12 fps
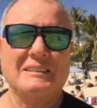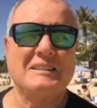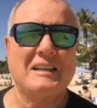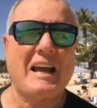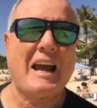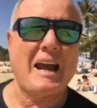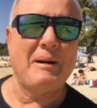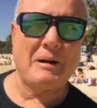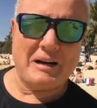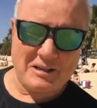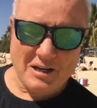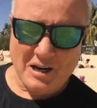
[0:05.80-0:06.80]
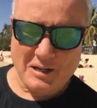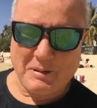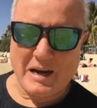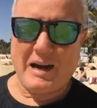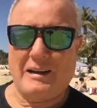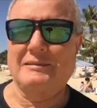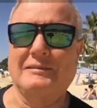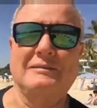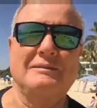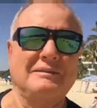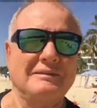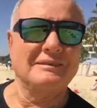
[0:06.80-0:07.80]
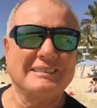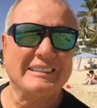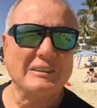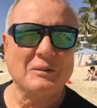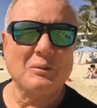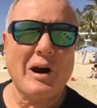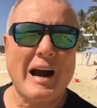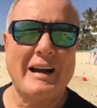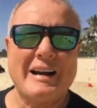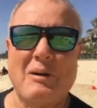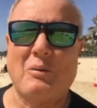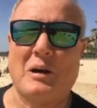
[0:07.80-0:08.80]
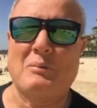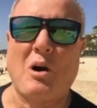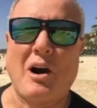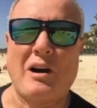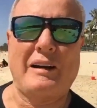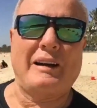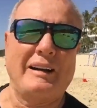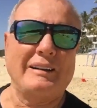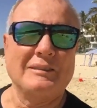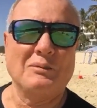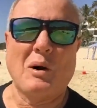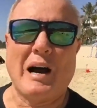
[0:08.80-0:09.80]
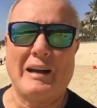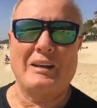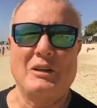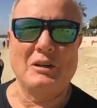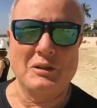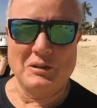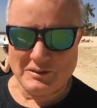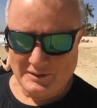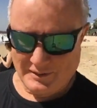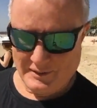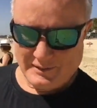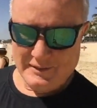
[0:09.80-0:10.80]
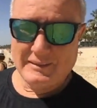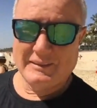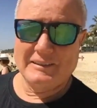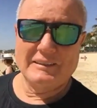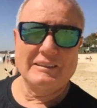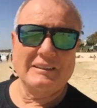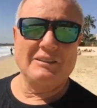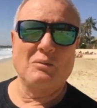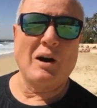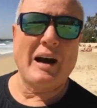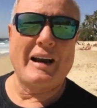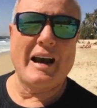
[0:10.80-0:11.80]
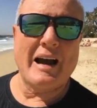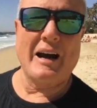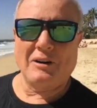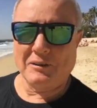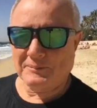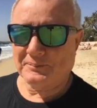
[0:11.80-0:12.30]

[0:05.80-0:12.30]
today I'm going to talk about why network marketing, why you, and why now.